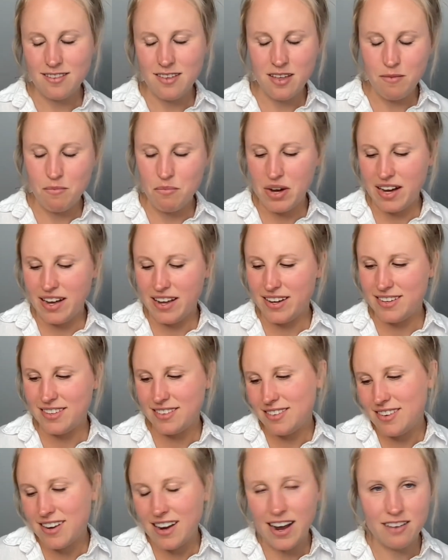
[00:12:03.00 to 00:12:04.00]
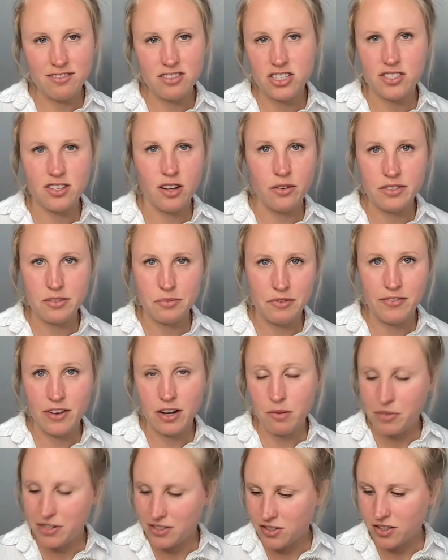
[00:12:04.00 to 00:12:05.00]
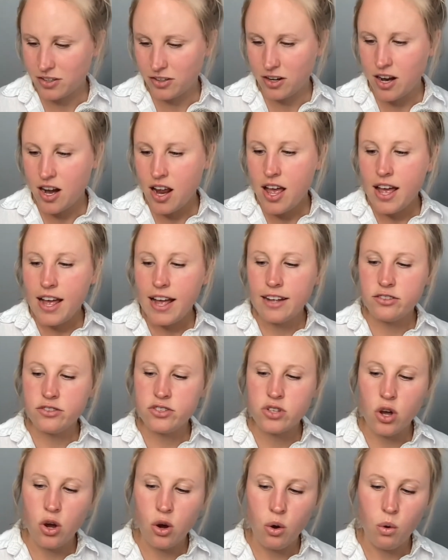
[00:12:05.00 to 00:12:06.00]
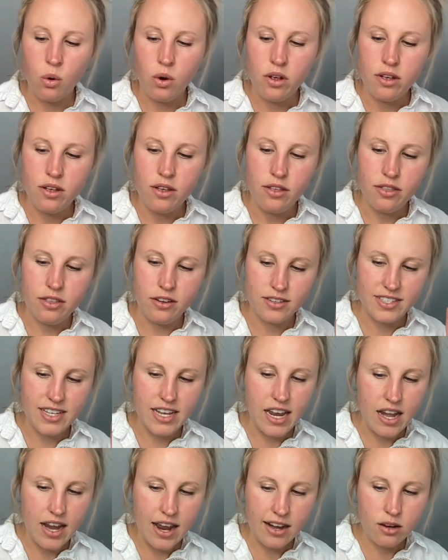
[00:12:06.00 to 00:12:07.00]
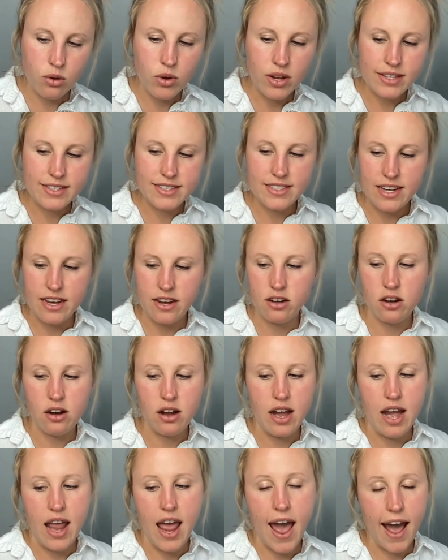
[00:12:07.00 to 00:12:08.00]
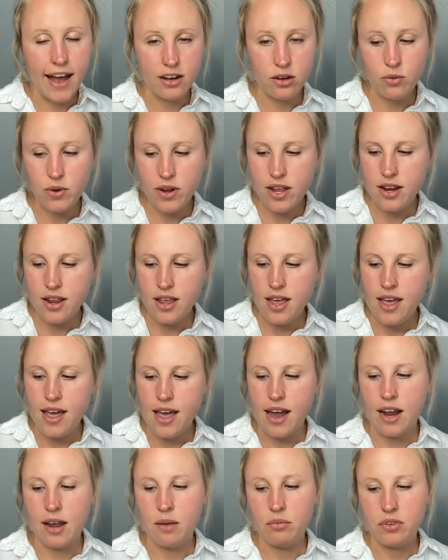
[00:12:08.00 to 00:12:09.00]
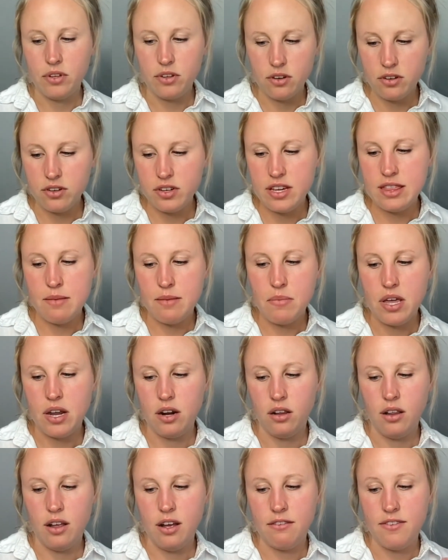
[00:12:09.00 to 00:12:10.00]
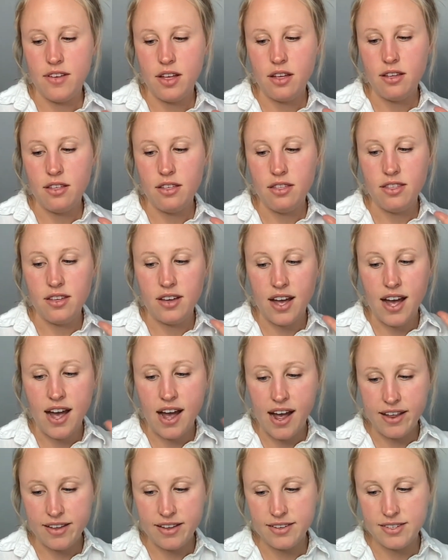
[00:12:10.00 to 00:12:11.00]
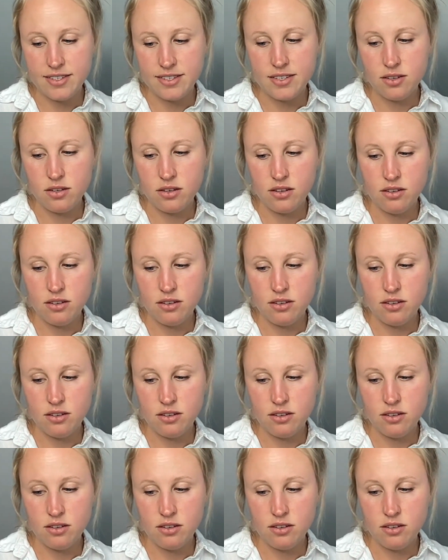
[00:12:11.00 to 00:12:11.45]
but I've just always been very muscular. And so there's inadequate, standard, and adequate, and I'm literally in the middle of the highest